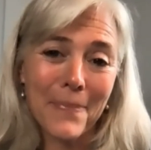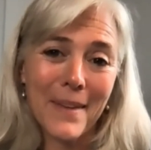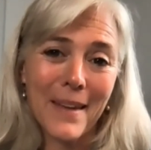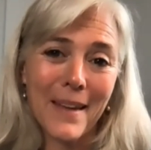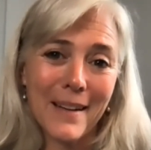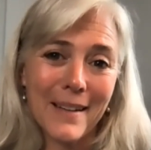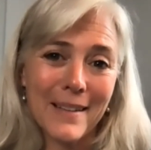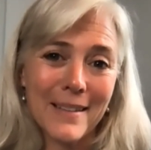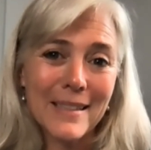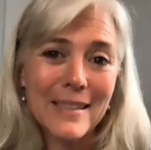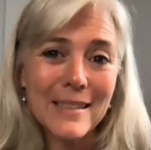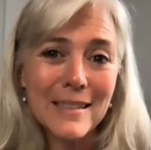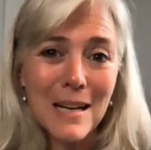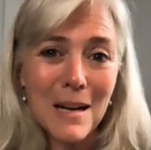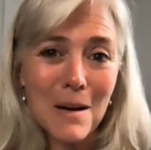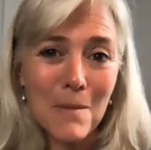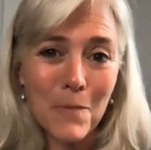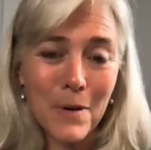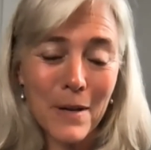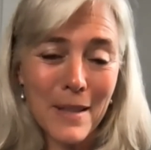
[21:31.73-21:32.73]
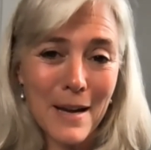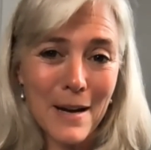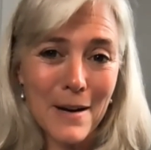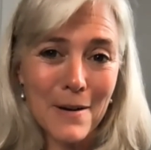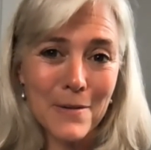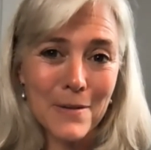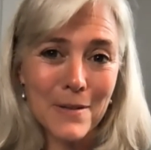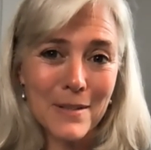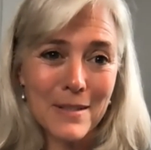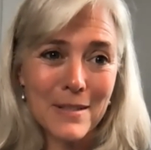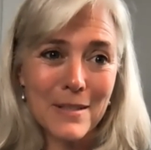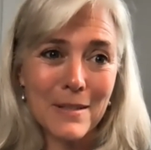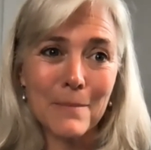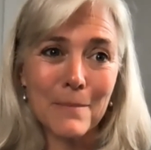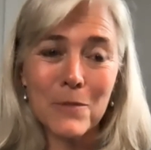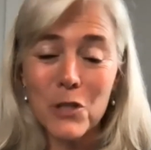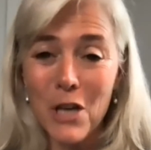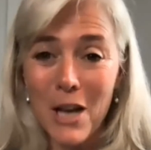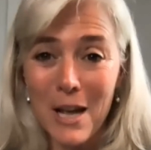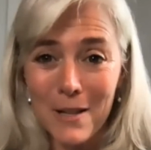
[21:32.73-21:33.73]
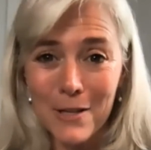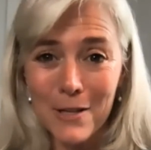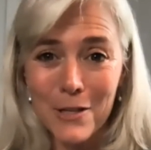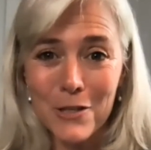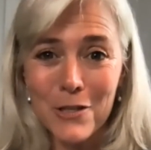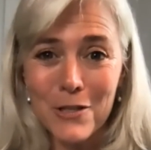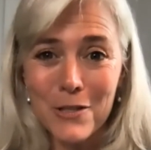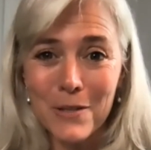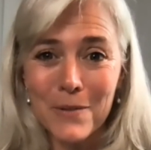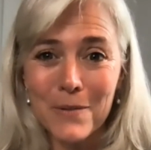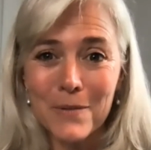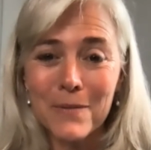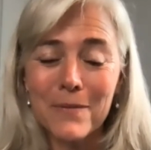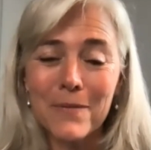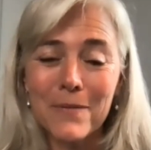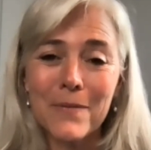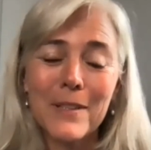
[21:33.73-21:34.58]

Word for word: and it didn't come without some challenge so